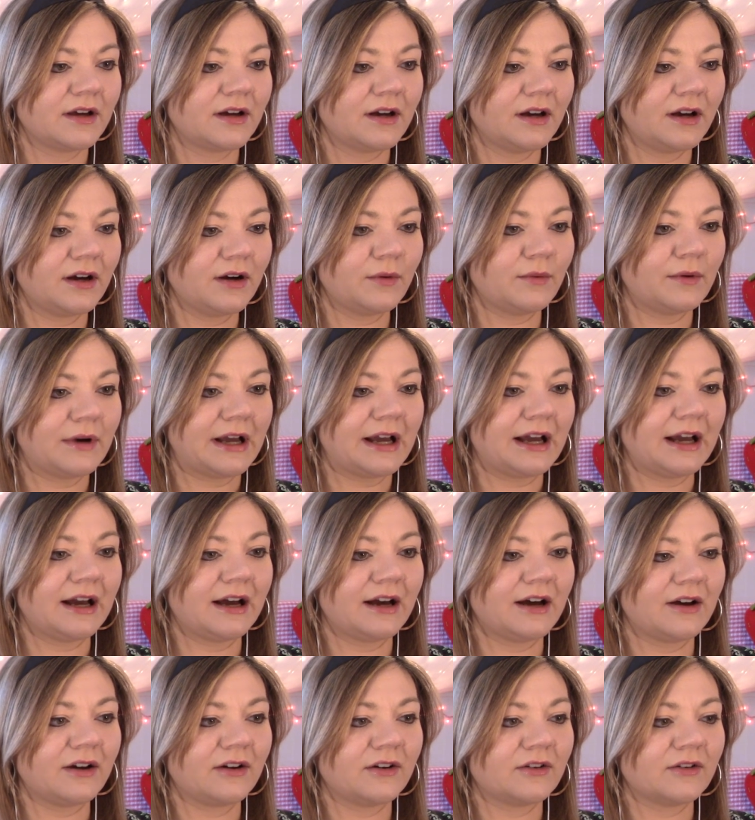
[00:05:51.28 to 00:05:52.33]
Oh,
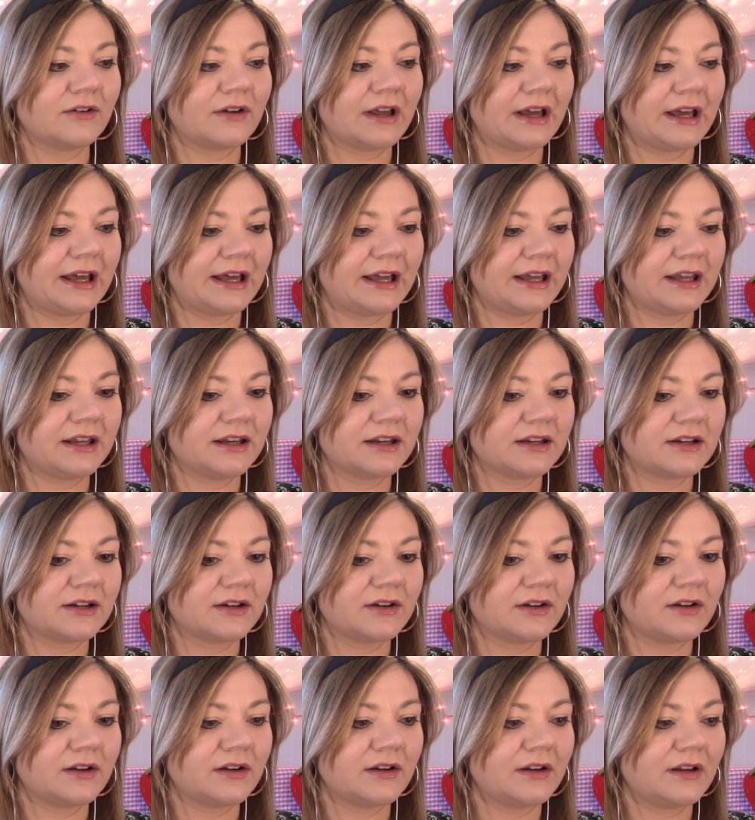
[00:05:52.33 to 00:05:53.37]
wow, okay.
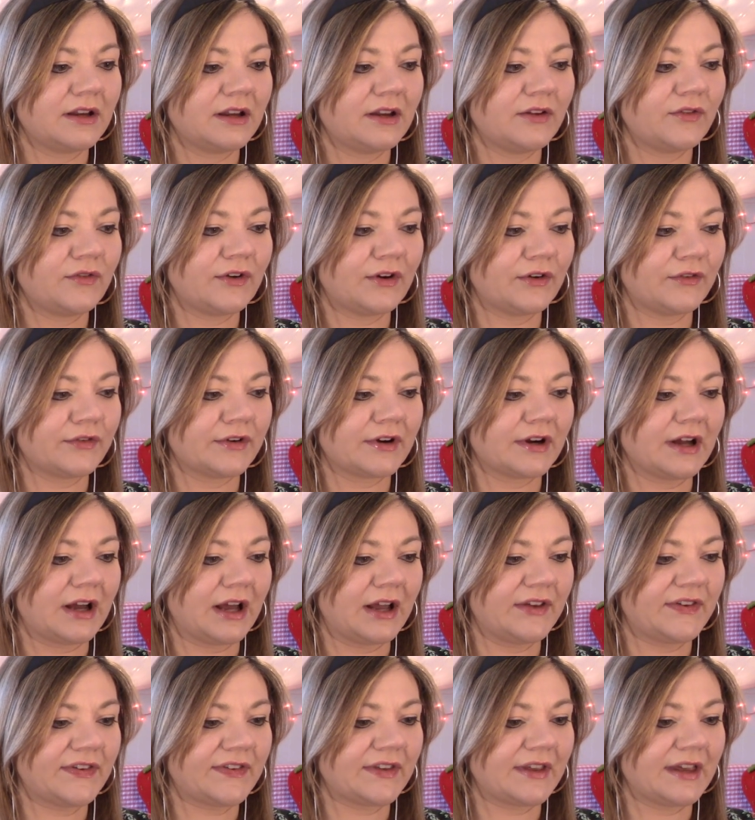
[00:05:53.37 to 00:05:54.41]
He felt very
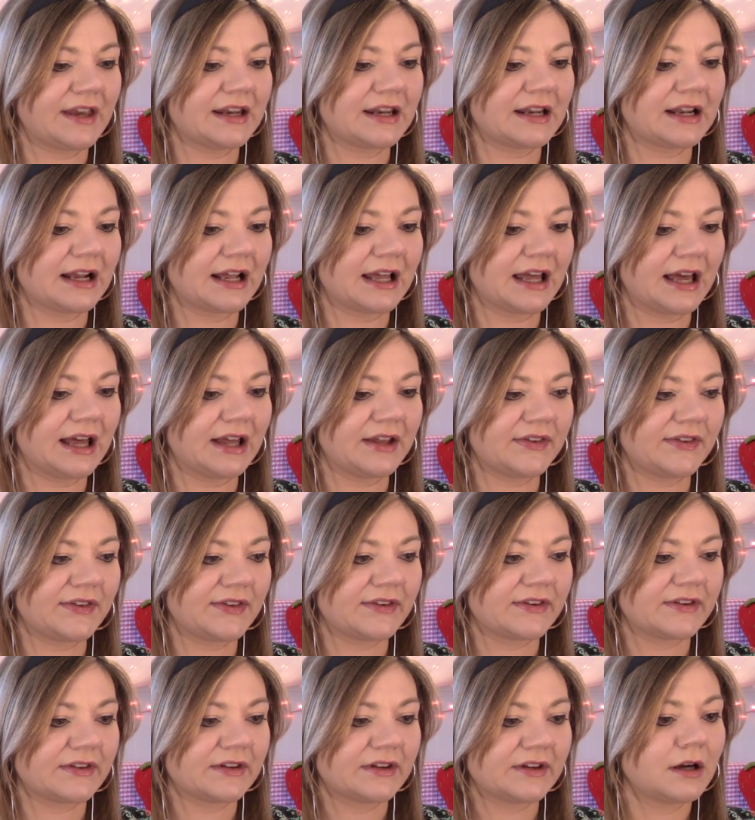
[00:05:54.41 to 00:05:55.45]
isolated, I guess.